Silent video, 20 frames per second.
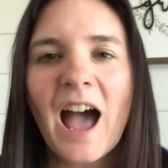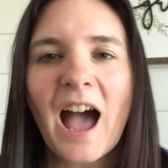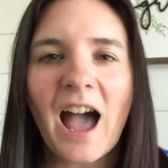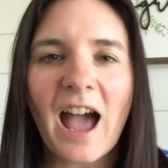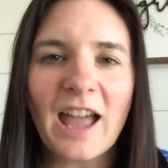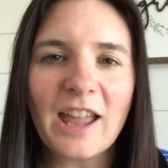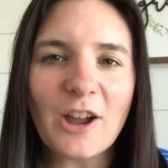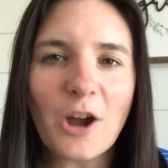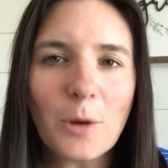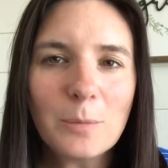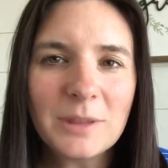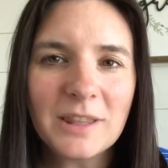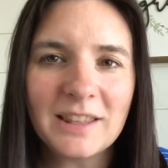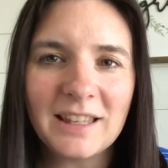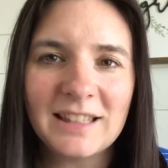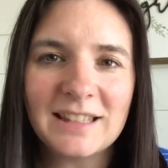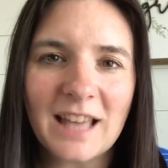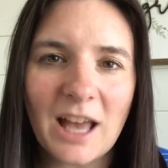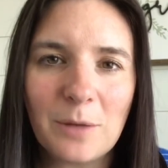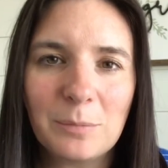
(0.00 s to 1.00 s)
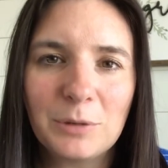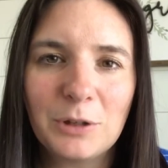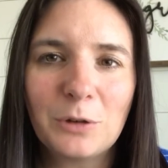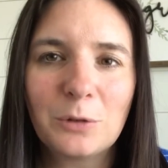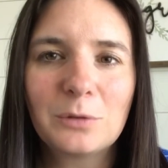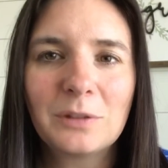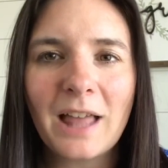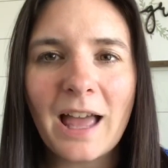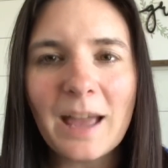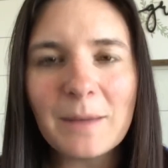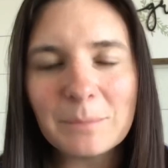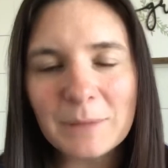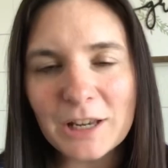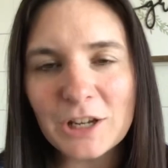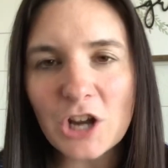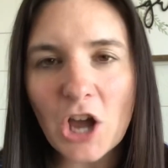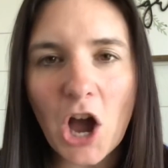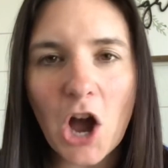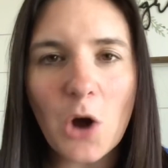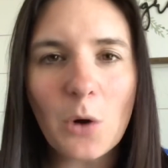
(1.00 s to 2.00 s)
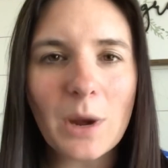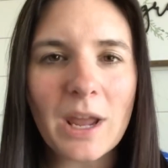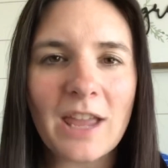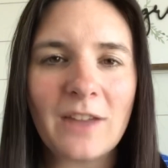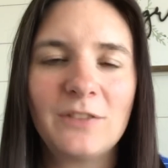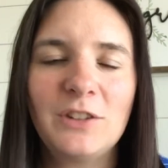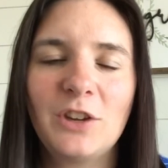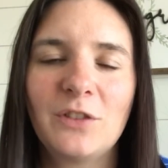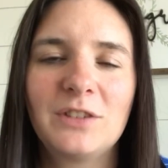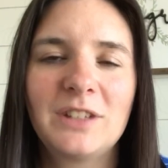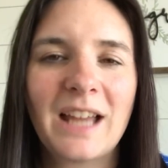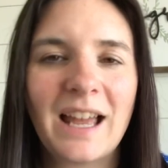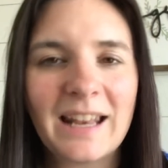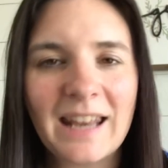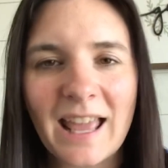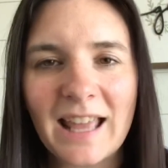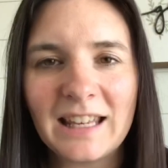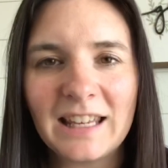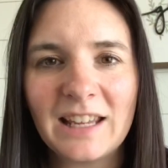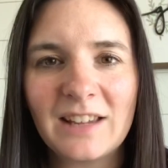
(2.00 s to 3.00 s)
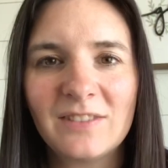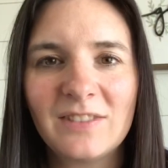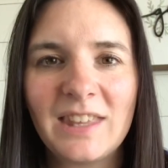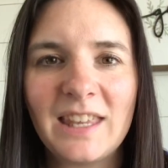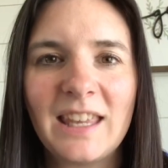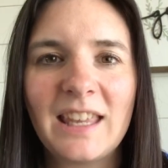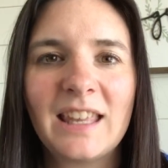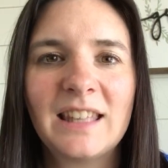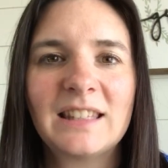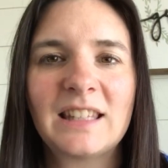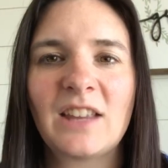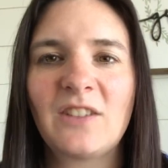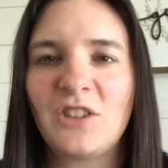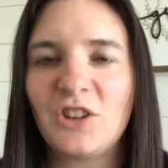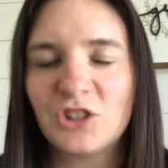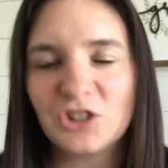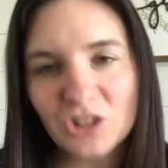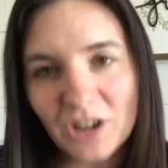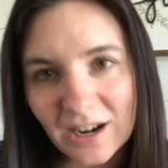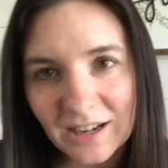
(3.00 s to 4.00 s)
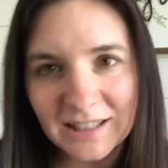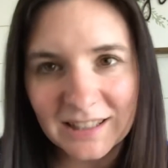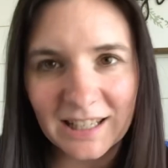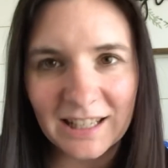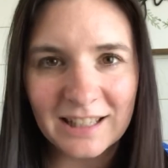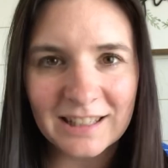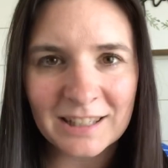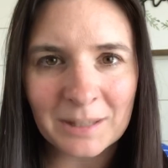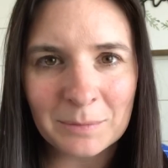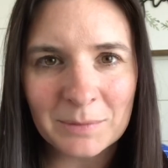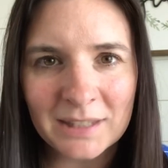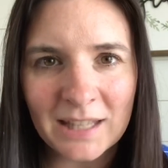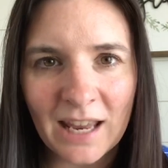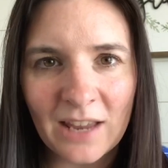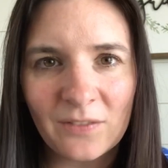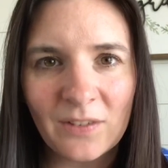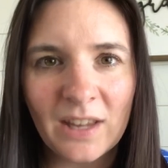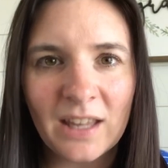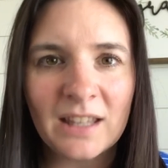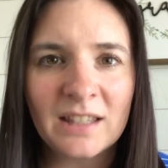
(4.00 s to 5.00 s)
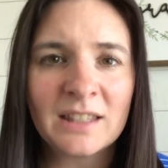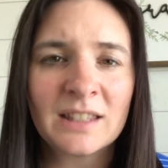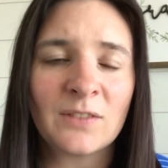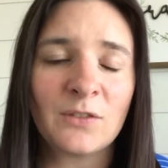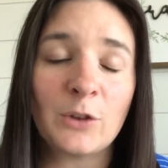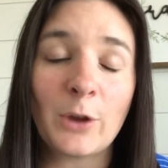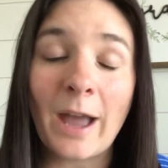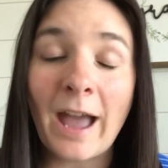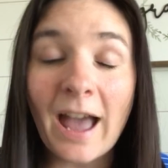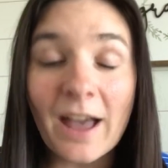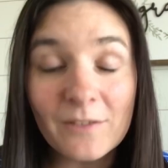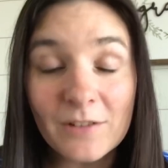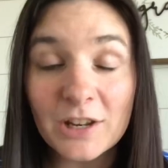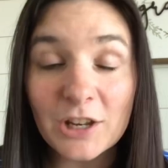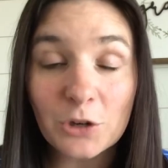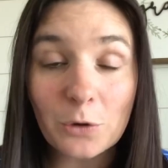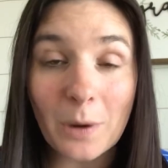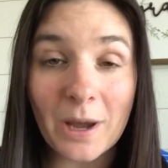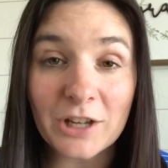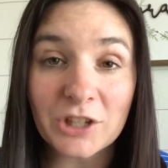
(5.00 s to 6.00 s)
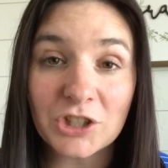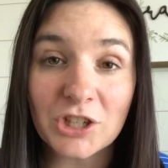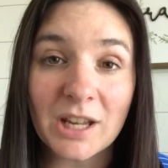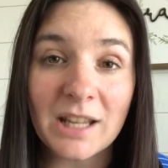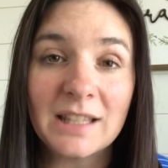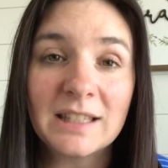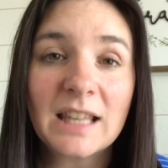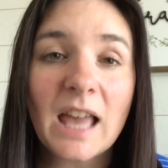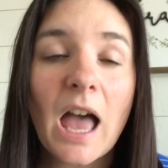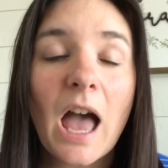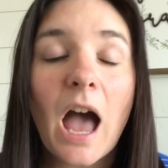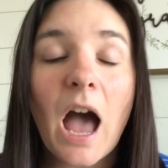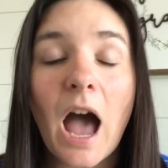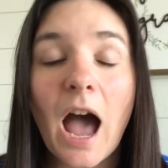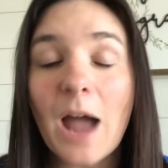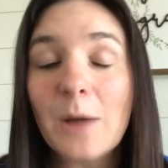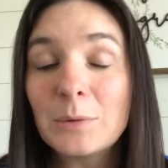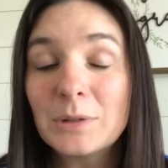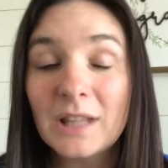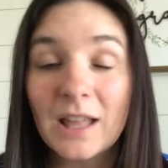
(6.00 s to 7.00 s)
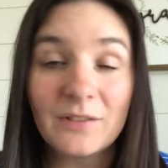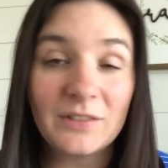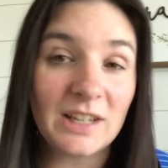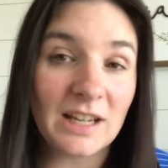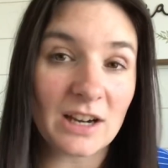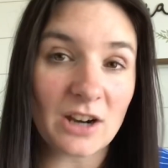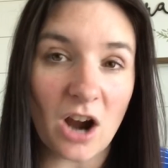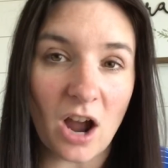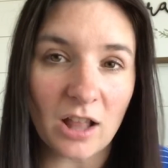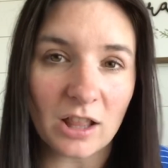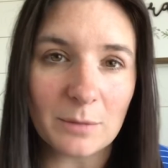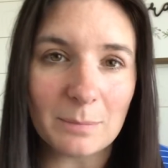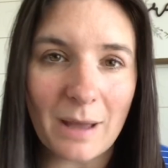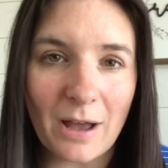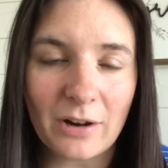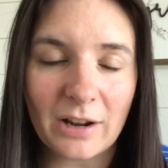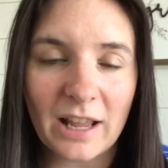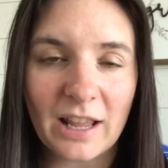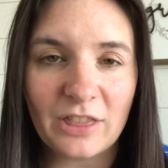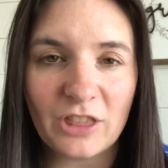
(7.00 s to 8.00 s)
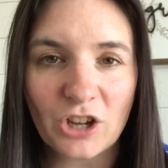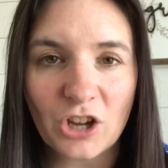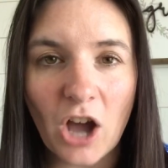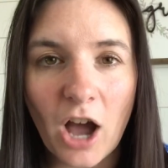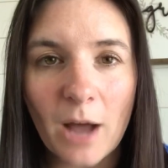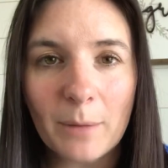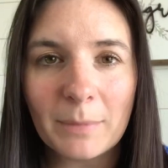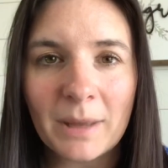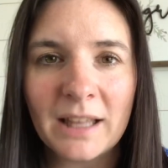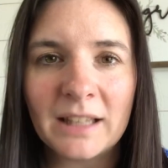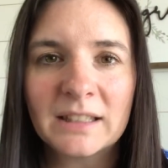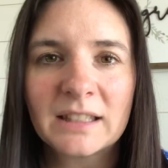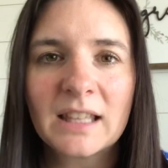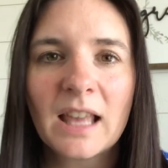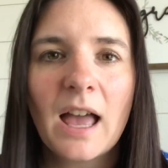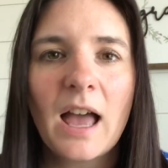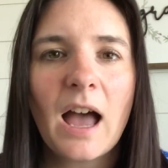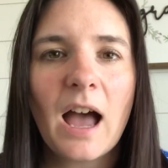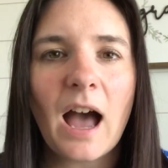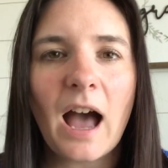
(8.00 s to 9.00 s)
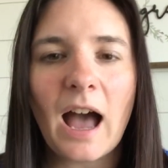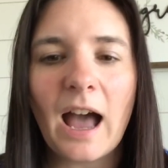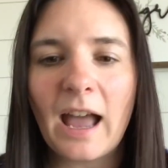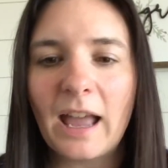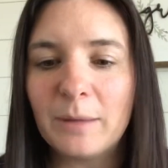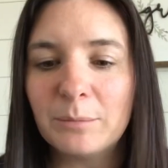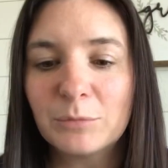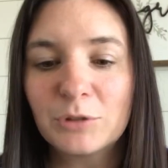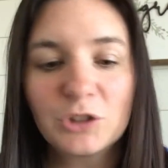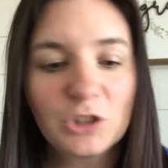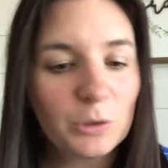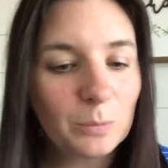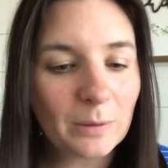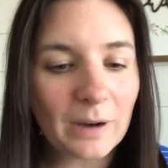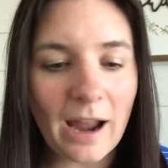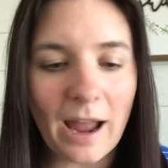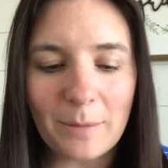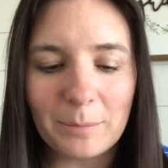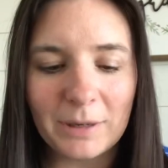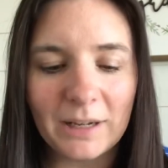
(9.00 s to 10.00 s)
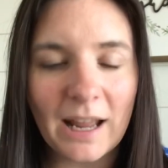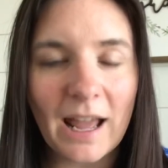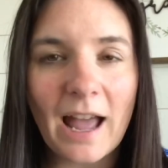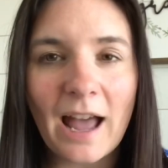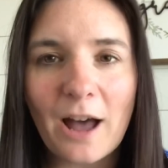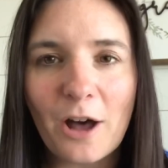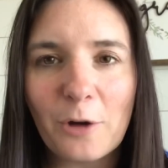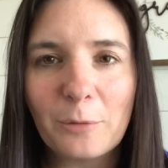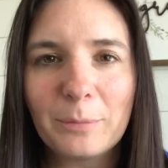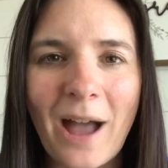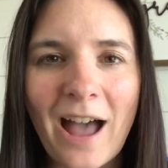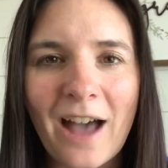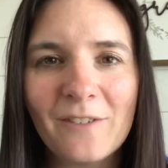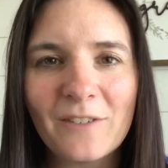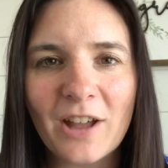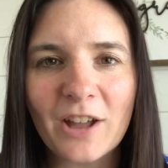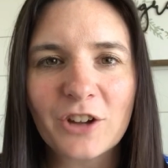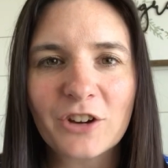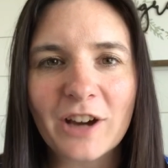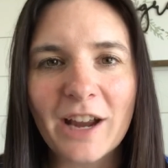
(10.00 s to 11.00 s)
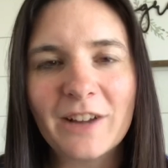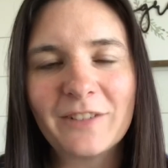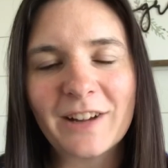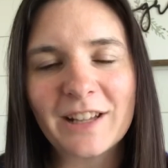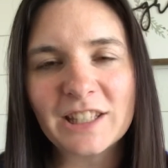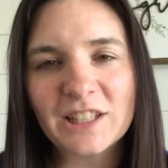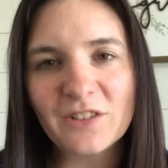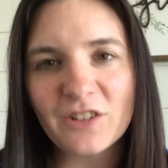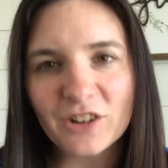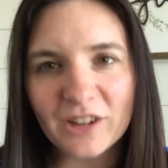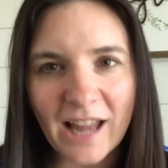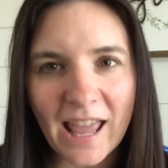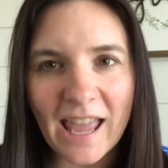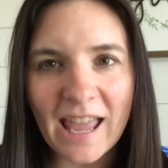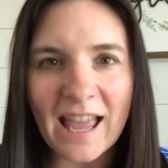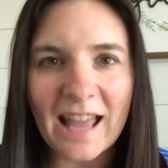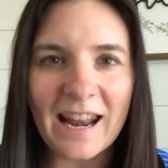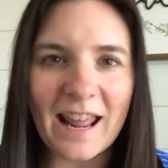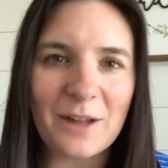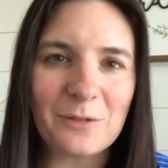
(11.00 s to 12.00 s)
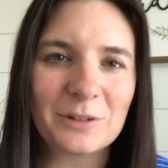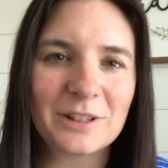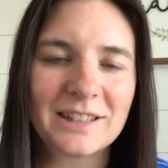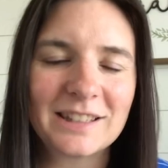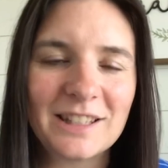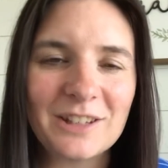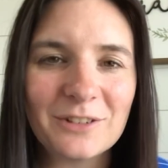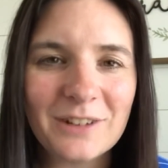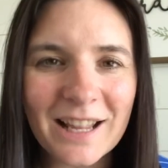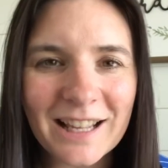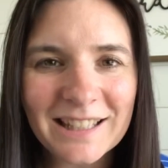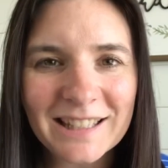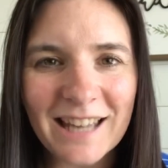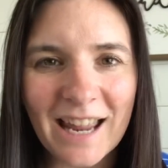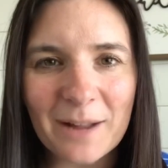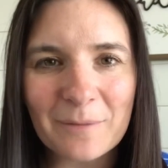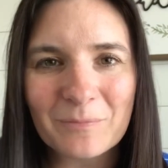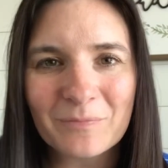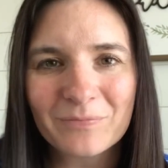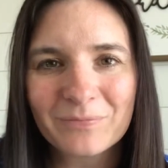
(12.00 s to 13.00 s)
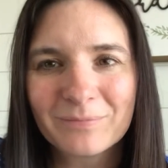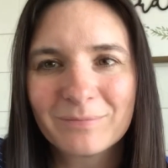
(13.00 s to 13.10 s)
I hope that these help you. Let me know if you've done any of these, if you start seeing some savings, if you have any questions. I would love to hear all about it in the comments. I'm super happy to help. Have a great rest of your day, and I will see you next time.